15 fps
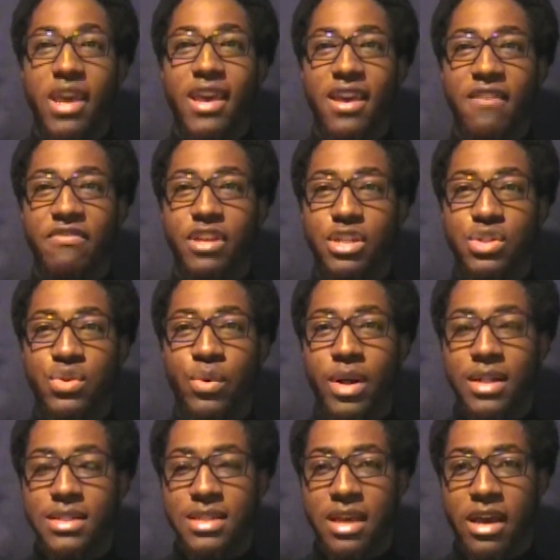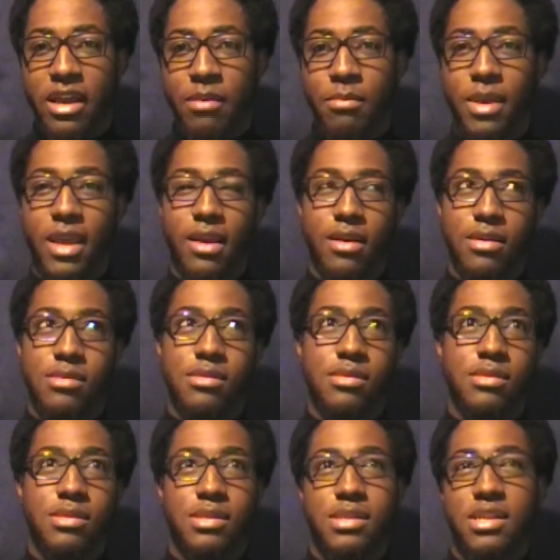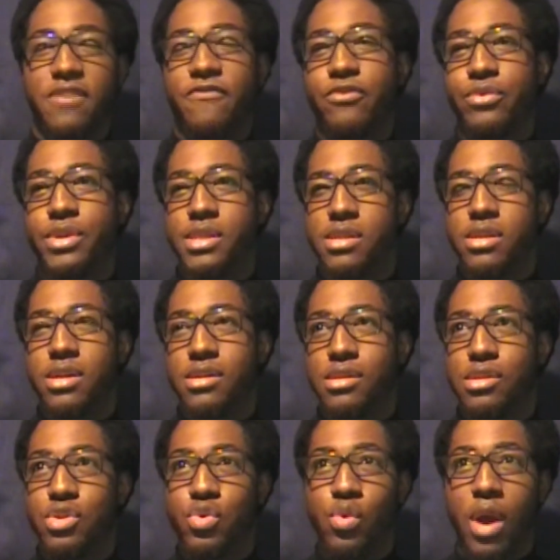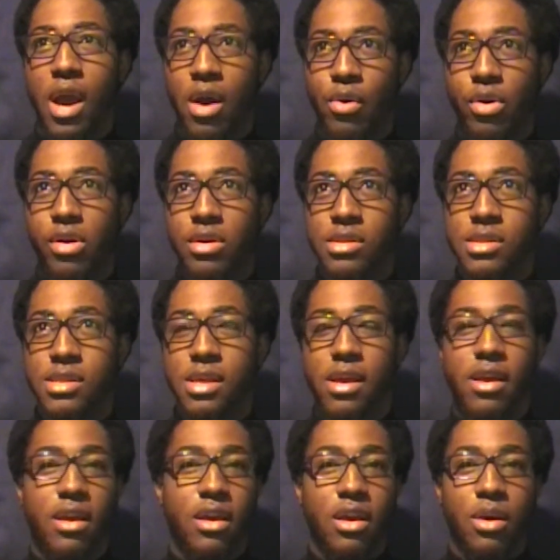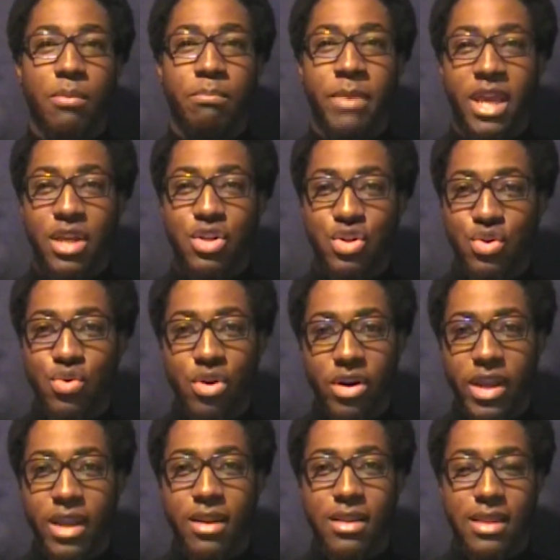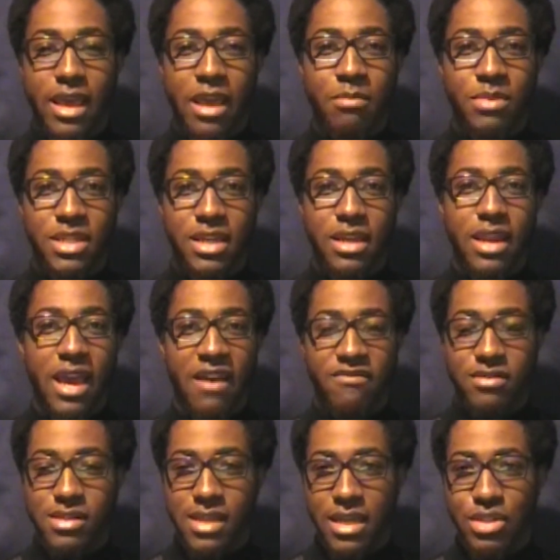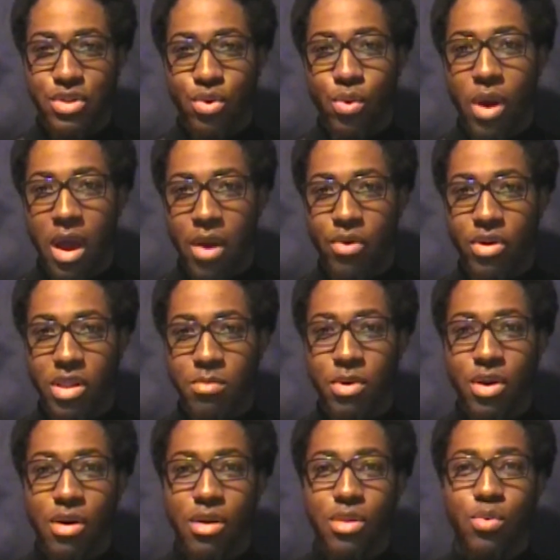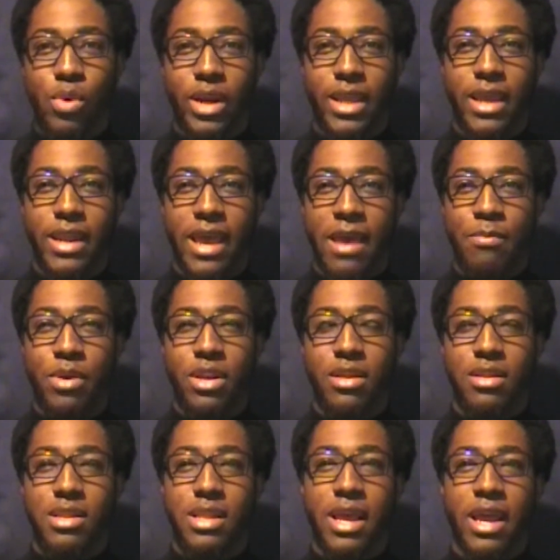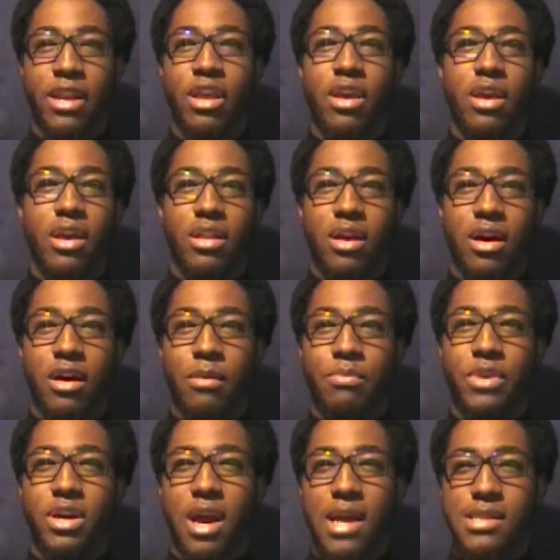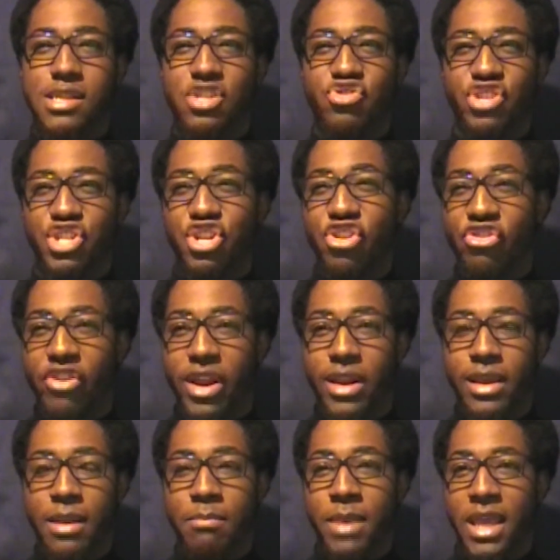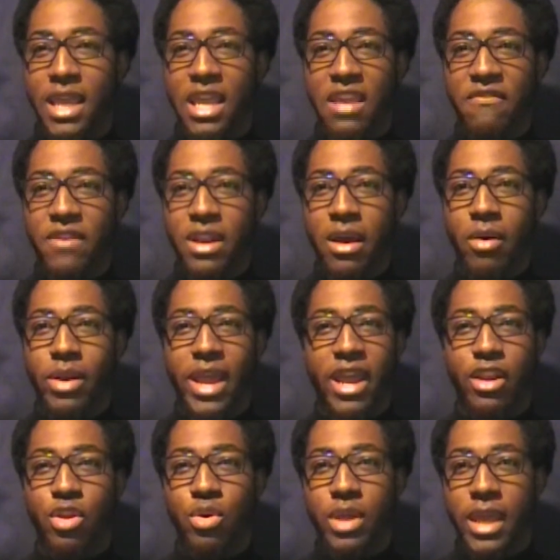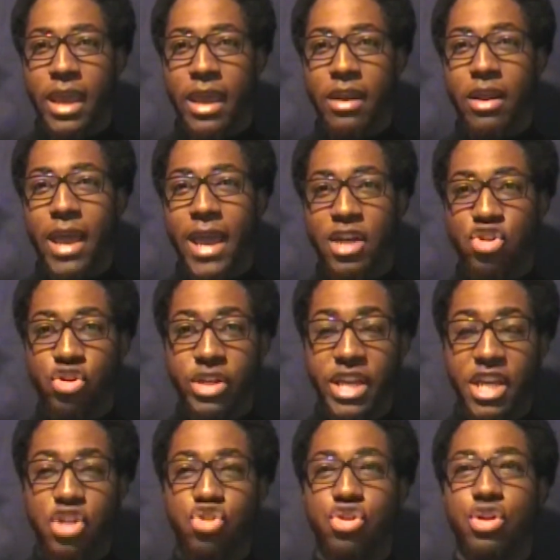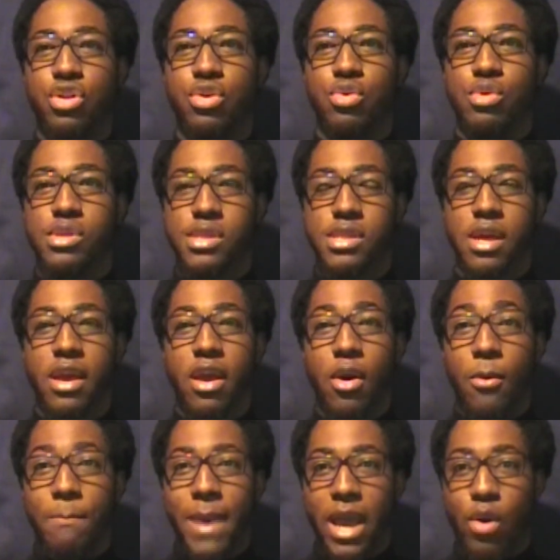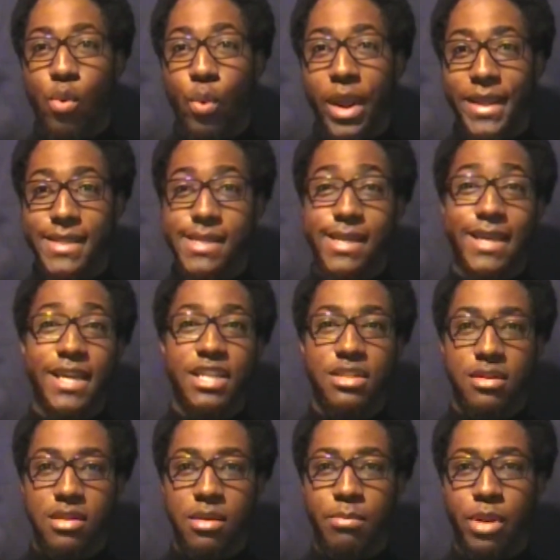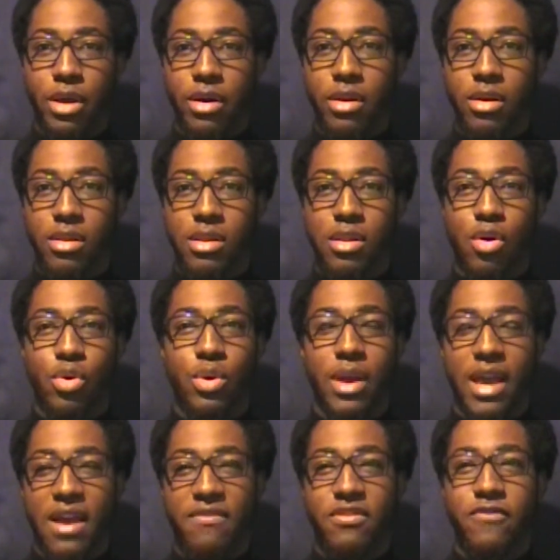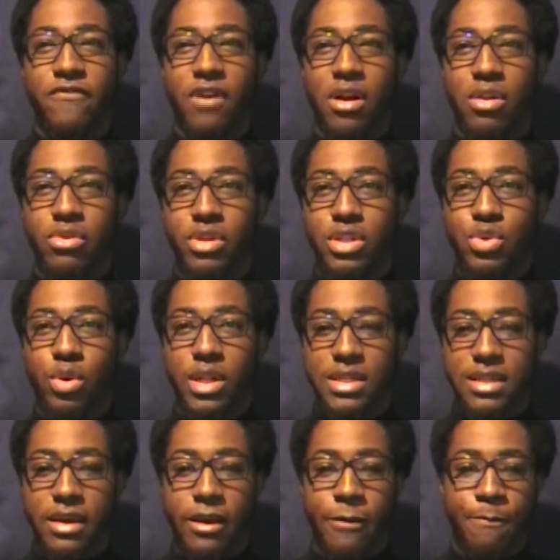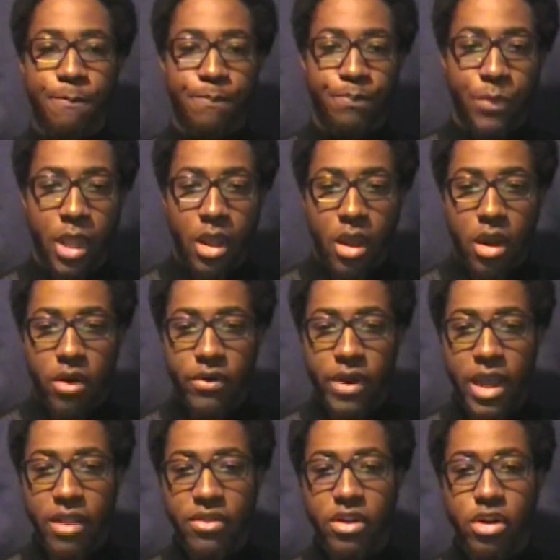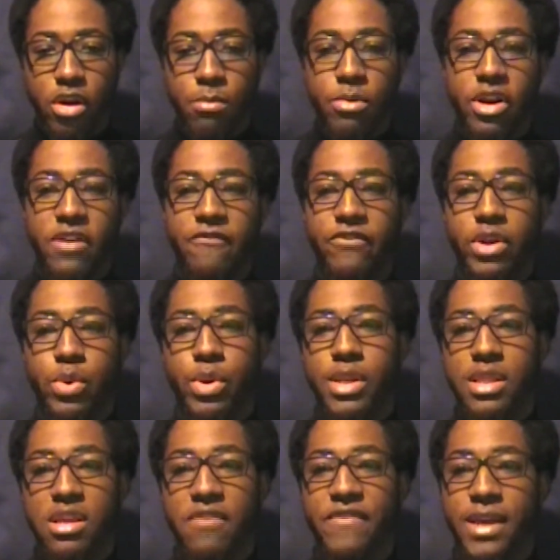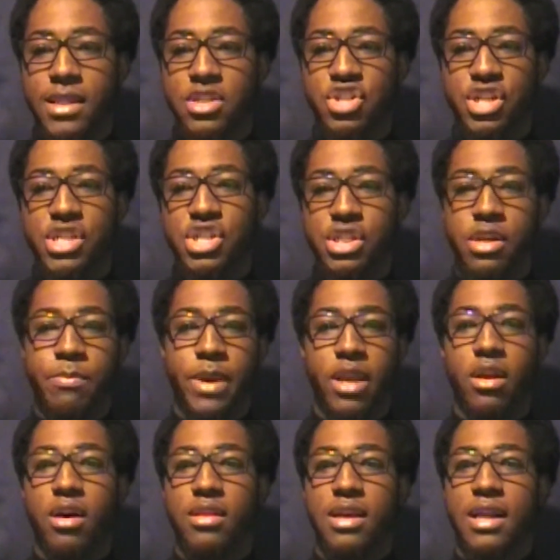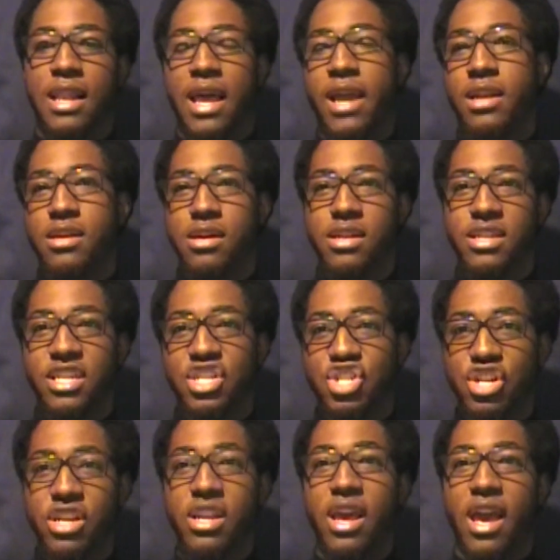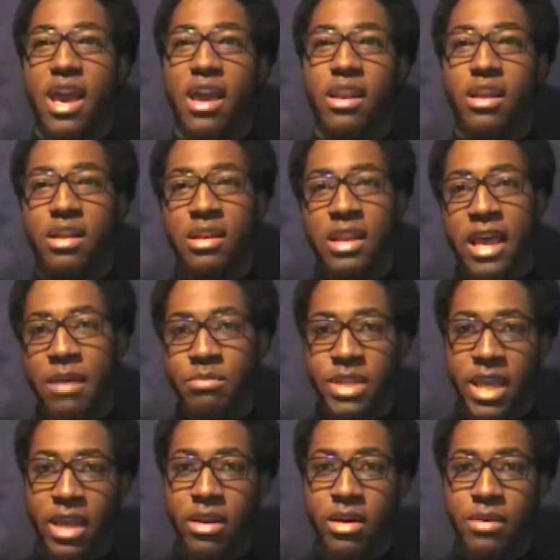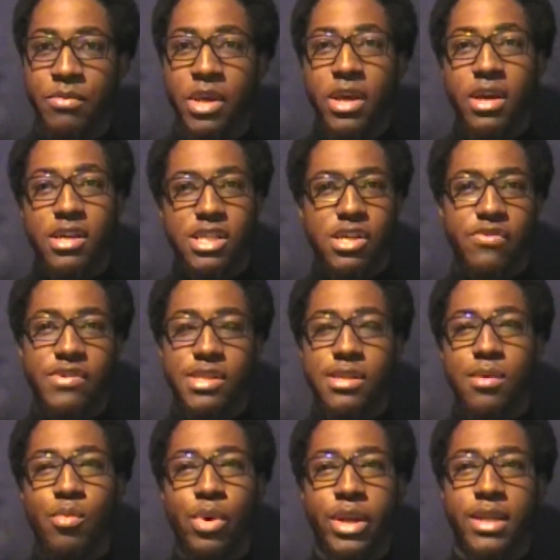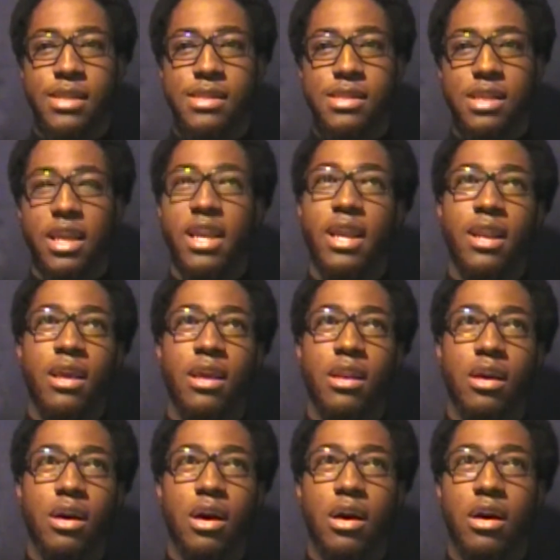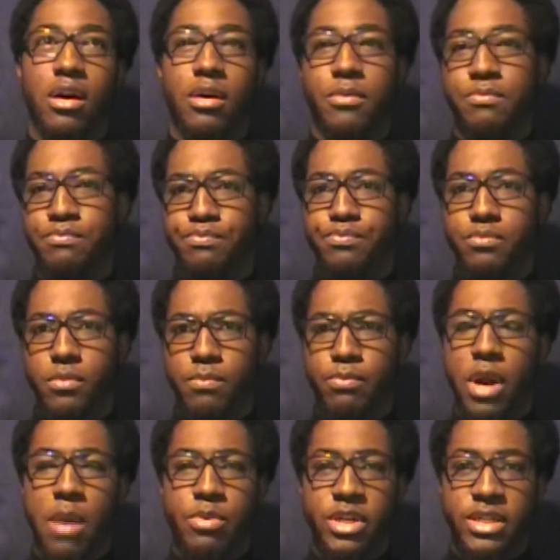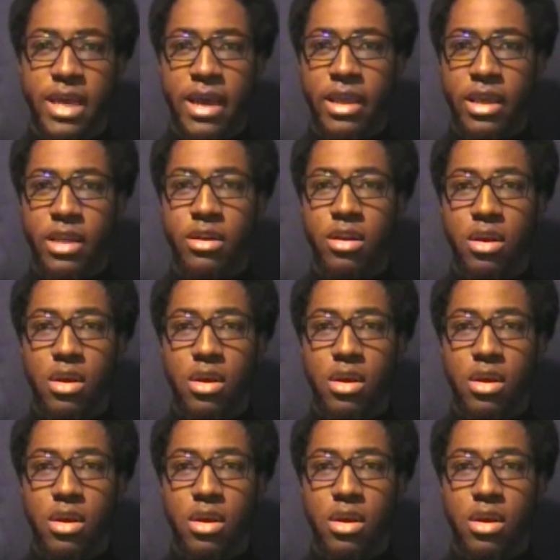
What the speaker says: if the dwell time is, say for instance, 2 hours, make sure it is emptied after that 2 hours, because what can happen is that the concentration gradient may even out and you can actually introduce back waste into the blood. So you have to follow the dwell time. Alright, the number and frequency of exchange depend on the client condition and lab data. So if someone is eating a proper diet,